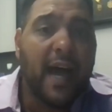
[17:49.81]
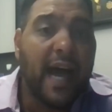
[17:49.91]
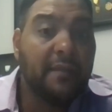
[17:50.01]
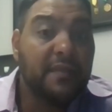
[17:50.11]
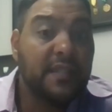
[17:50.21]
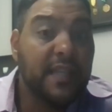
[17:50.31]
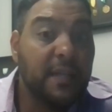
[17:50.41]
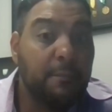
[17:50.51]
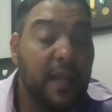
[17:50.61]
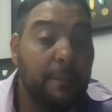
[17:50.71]
I've
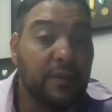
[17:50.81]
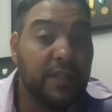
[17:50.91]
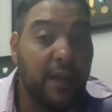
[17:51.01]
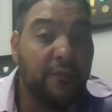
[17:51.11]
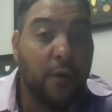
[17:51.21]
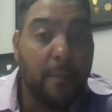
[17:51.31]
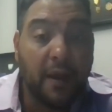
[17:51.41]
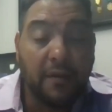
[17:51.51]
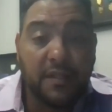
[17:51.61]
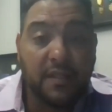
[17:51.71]
seen people take
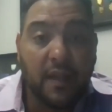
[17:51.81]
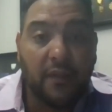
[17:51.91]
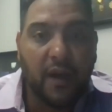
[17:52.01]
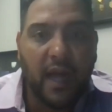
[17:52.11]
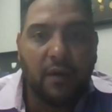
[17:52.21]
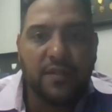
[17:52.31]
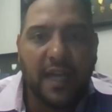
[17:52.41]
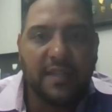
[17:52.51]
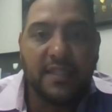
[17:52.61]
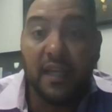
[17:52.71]
forbearances on their house. I
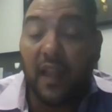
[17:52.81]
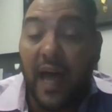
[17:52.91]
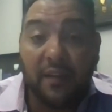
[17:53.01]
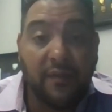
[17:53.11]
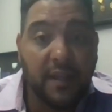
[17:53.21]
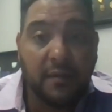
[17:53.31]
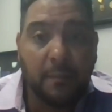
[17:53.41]
see a lot of it.